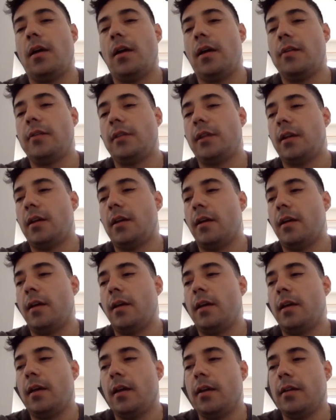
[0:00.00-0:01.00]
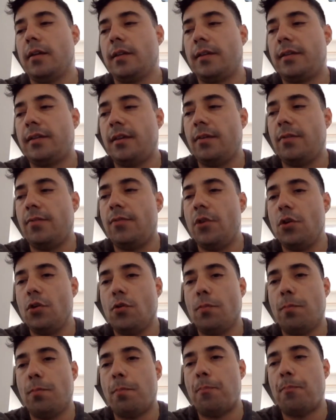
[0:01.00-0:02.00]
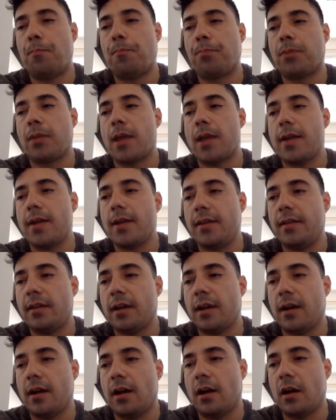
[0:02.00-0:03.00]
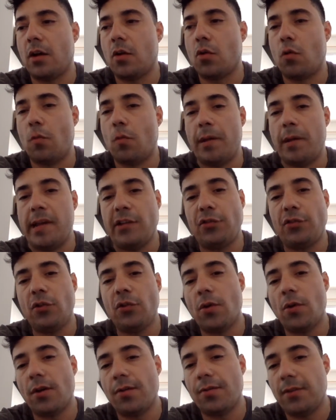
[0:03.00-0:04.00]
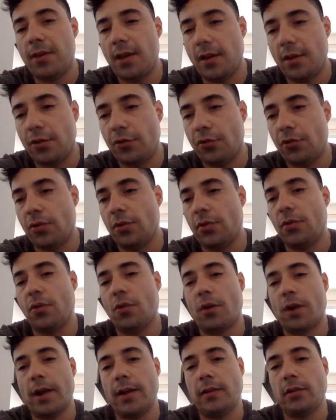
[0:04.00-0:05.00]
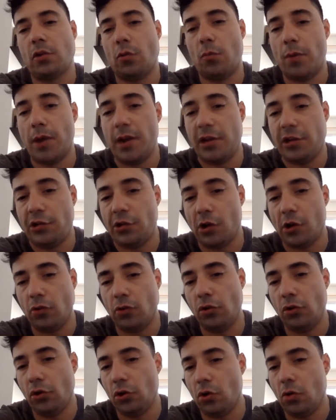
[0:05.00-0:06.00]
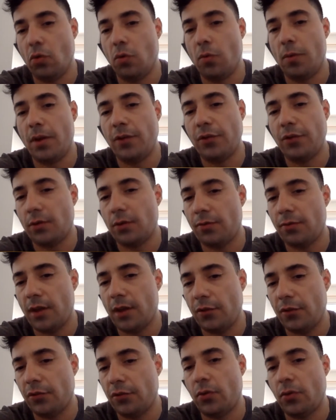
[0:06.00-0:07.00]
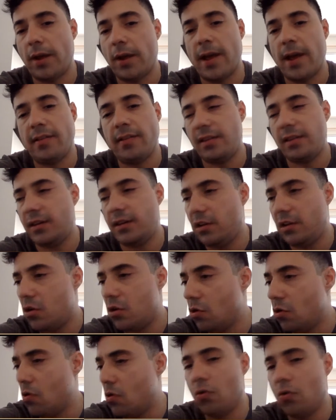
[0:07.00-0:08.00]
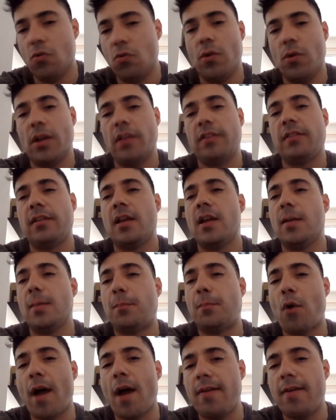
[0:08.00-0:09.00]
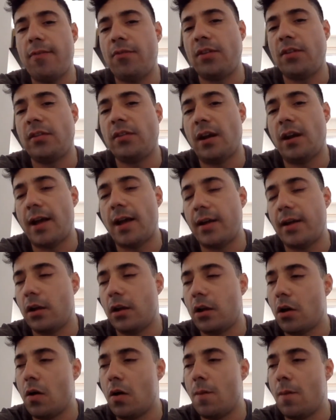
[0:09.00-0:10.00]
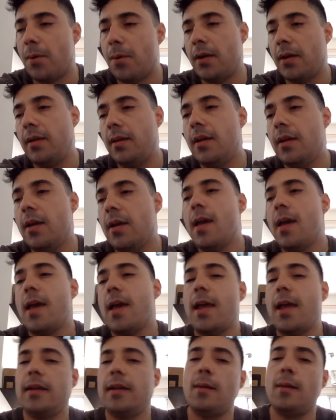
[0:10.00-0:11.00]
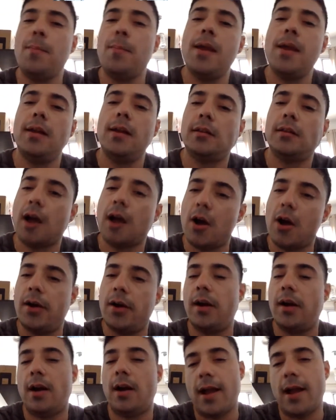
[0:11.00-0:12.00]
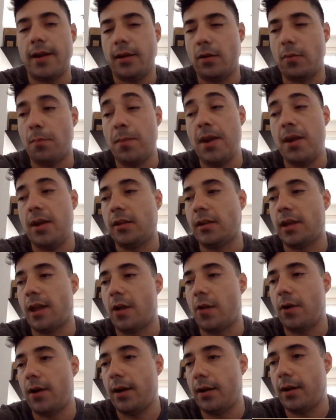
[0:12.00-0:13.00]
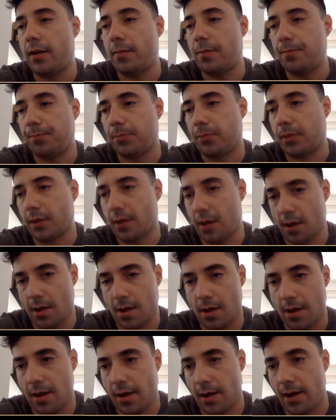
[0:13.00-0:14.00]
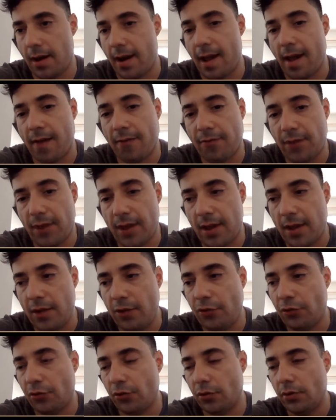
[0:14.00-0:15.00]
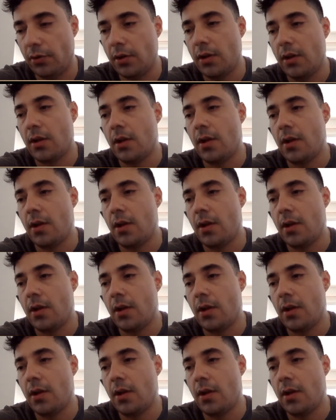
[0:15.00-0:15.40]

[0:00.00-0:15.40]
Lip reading: and the civil and the commercial aviation, right? Commercial, commercial aviation as Indigo, as private airline company, and the military airline, military aviation,